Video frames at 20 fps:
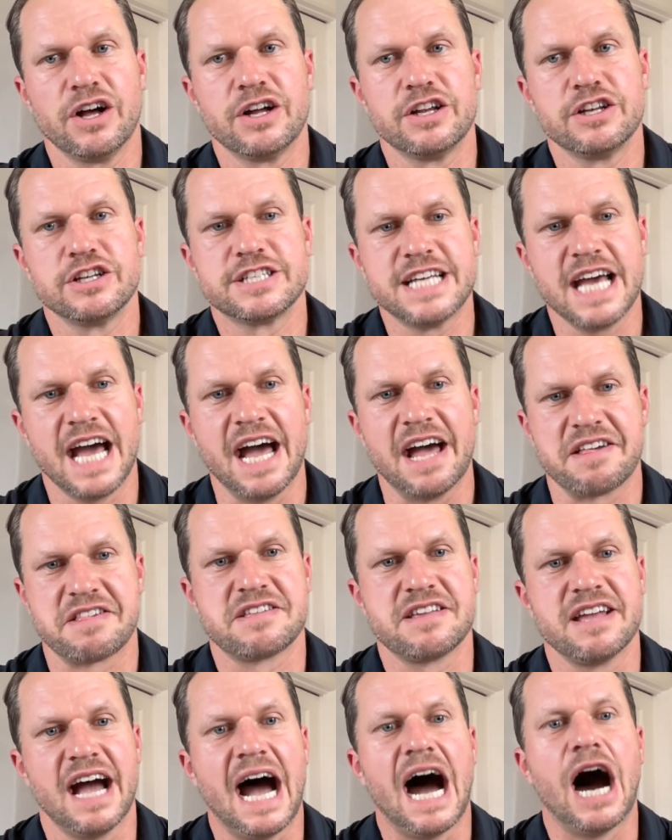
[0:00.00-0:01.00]
test
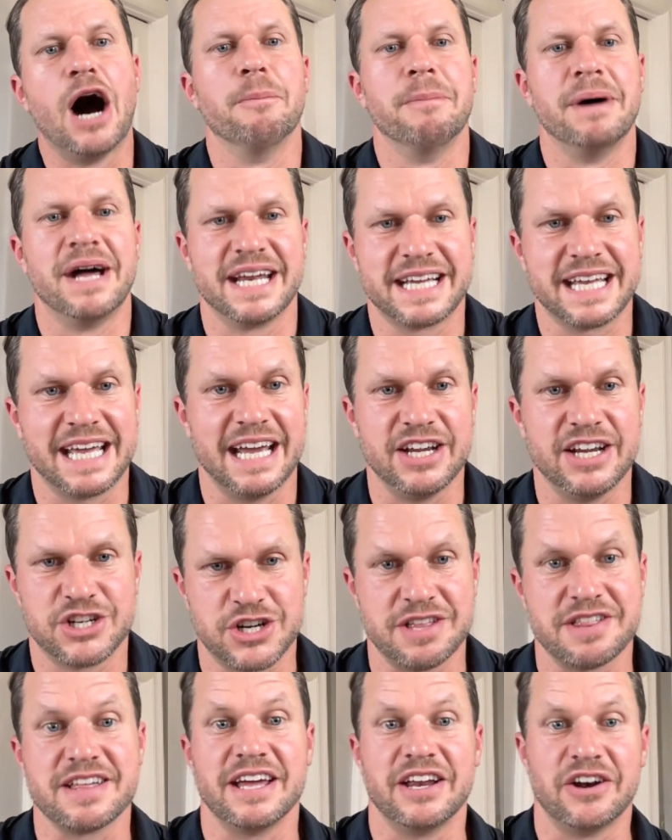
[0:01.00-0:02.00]
how
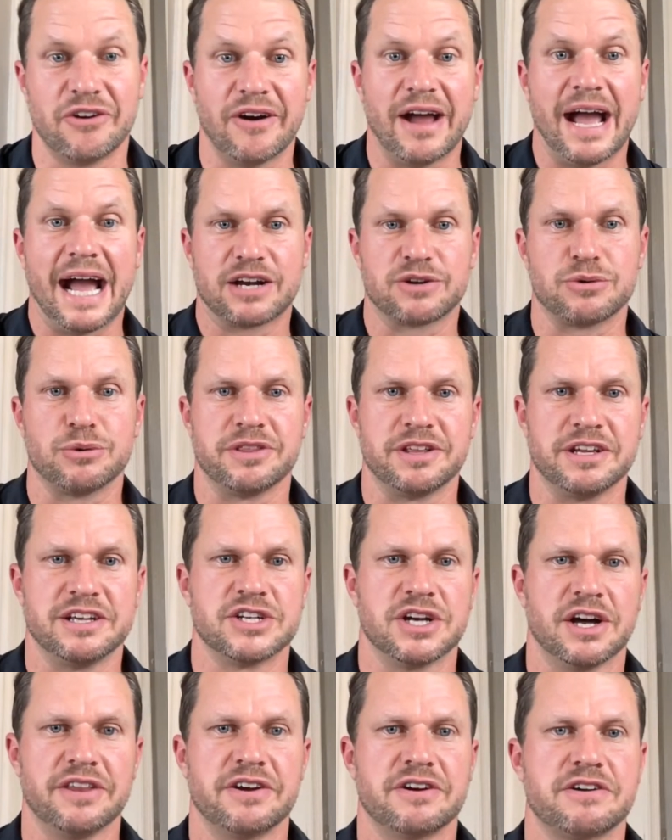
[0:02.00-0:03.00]
medications interact with each
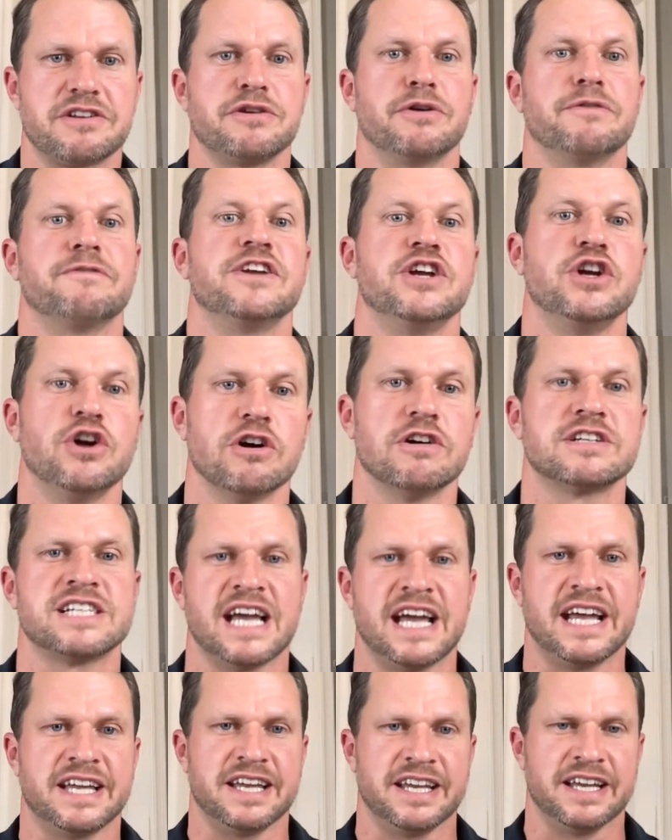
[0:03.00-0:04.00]
other. So if you're
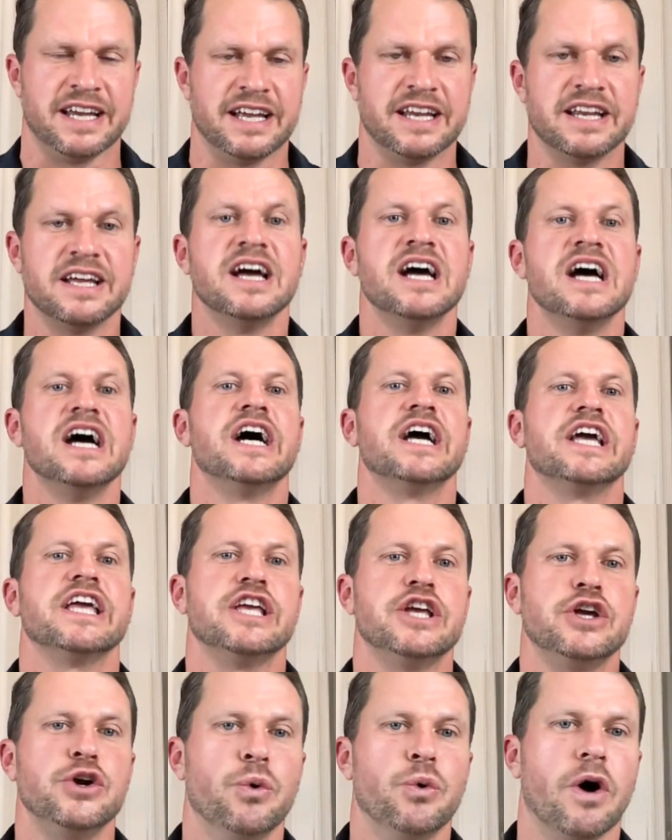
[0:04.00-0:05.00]
taking it,
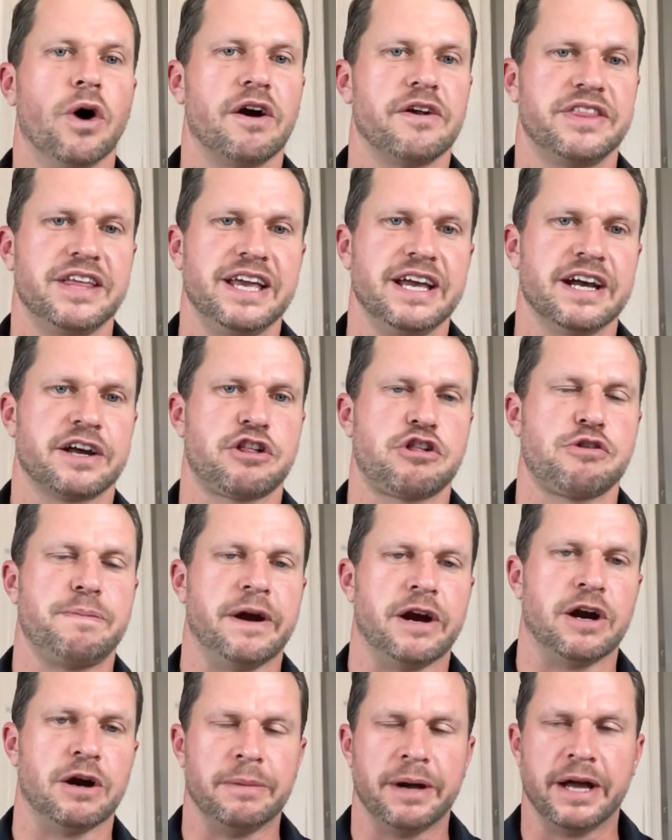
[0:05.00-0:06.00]
you are the
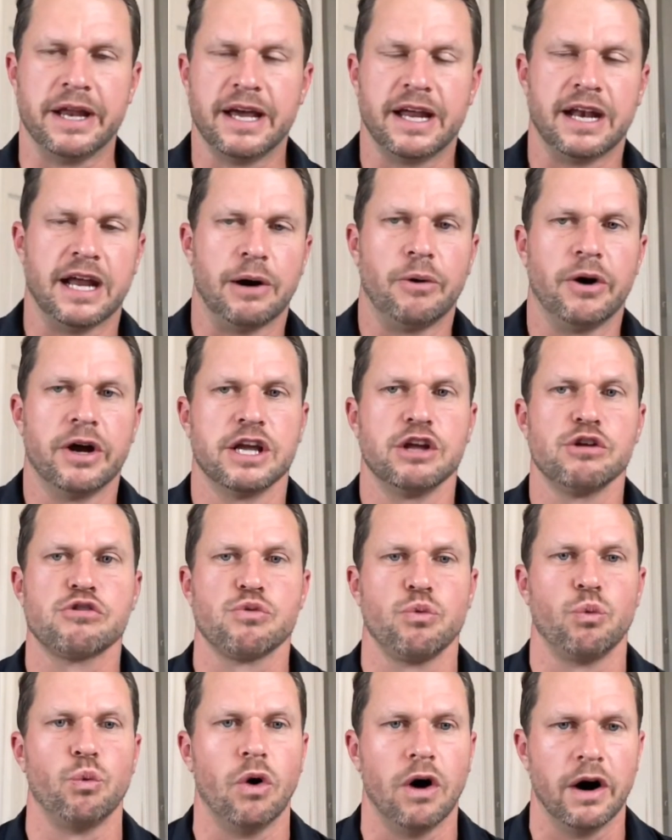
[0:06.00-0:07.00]
experiment. And I want to use
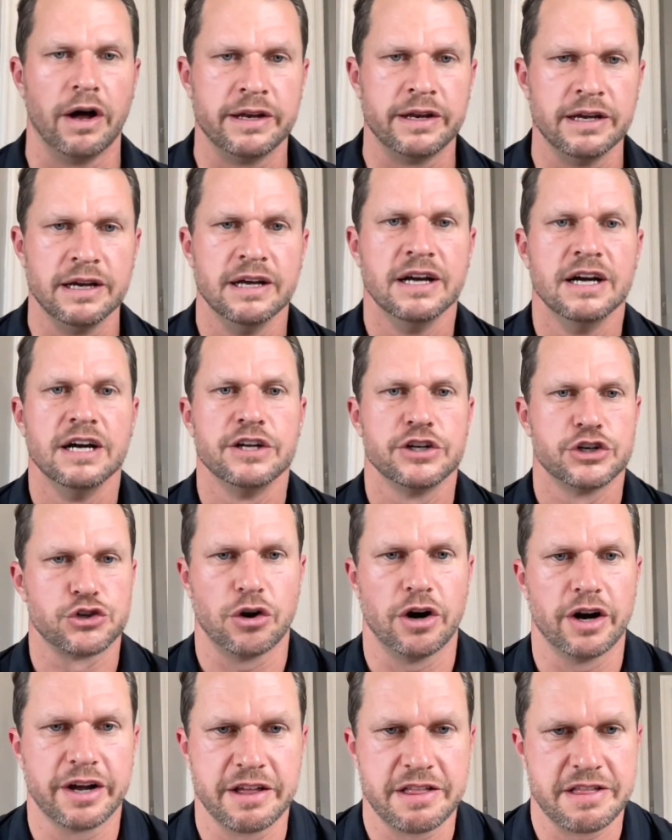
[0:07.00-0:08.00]
one
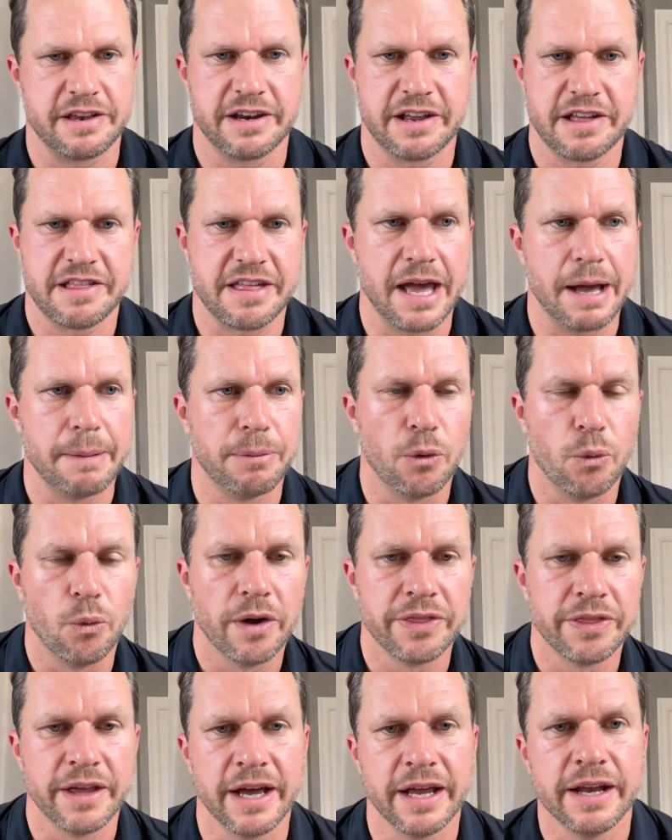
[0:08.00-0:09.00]
drug as an example, one
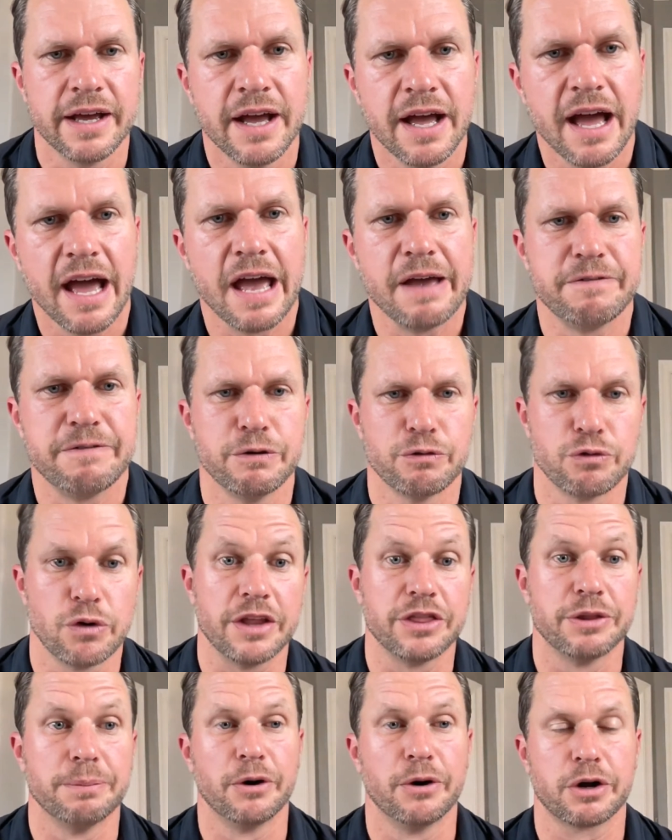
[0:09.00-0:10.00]
that, if you've read the
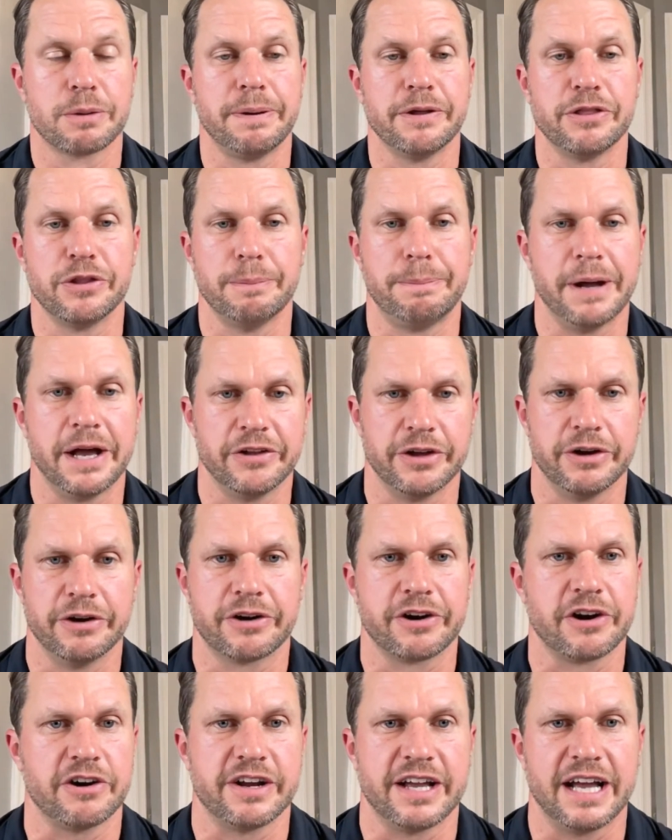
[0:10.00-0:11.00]
book, The
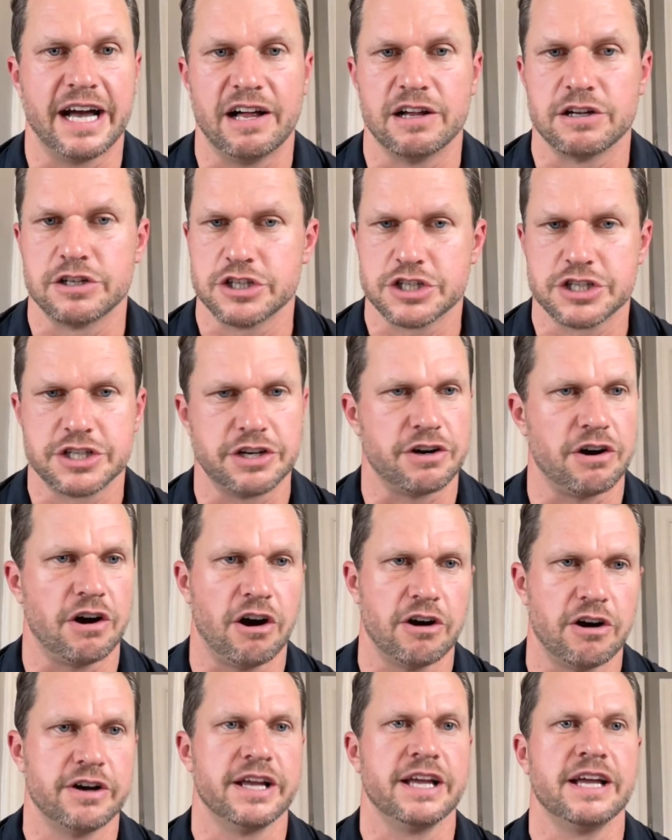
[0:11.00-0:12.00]
Paleocardiologist, you're
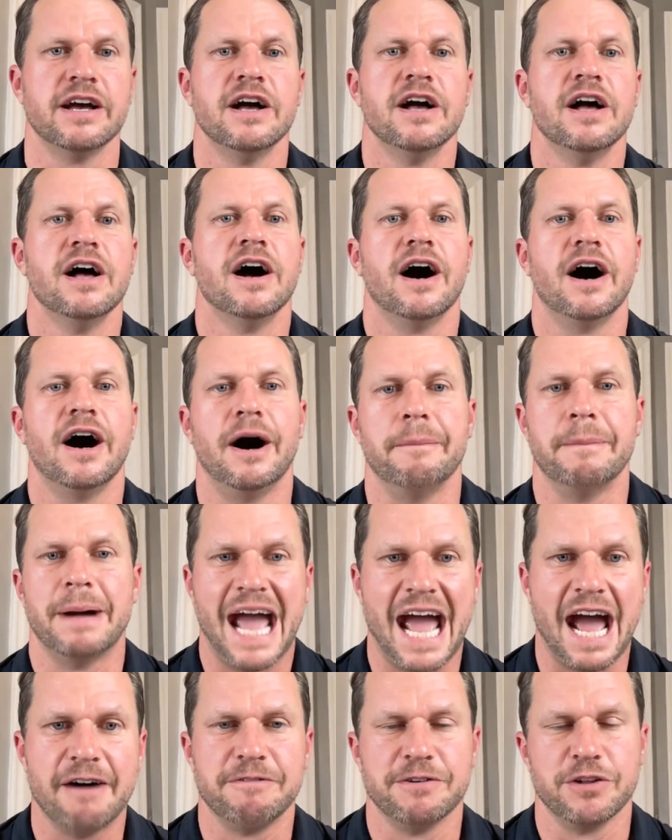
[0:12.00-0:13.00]
already
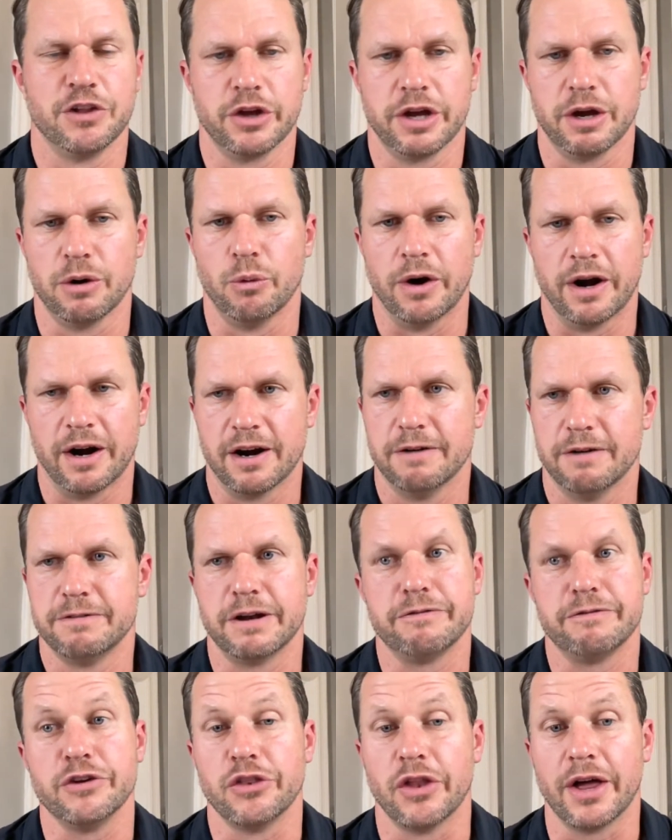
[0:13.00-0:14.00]
avidly aware of. And if
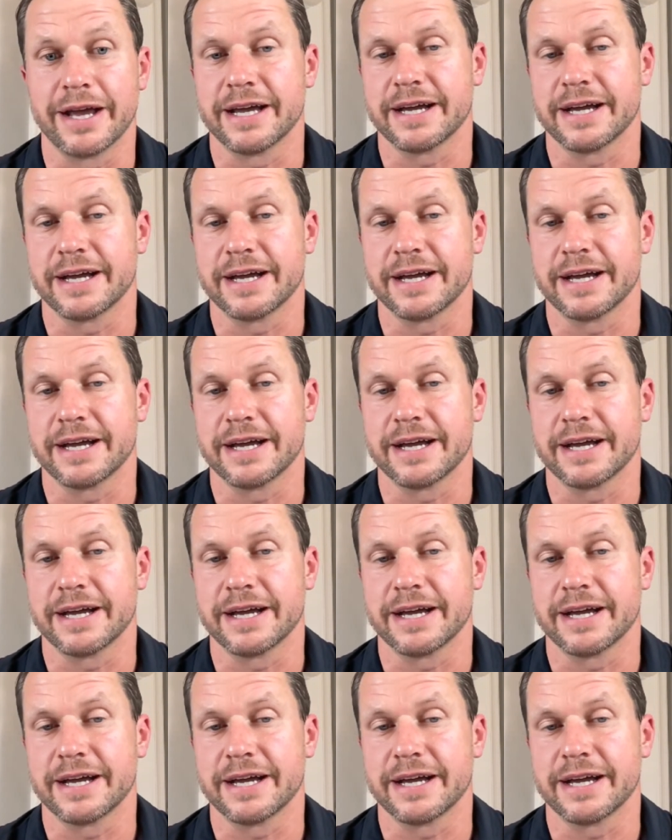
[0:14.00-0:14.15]
you'd like a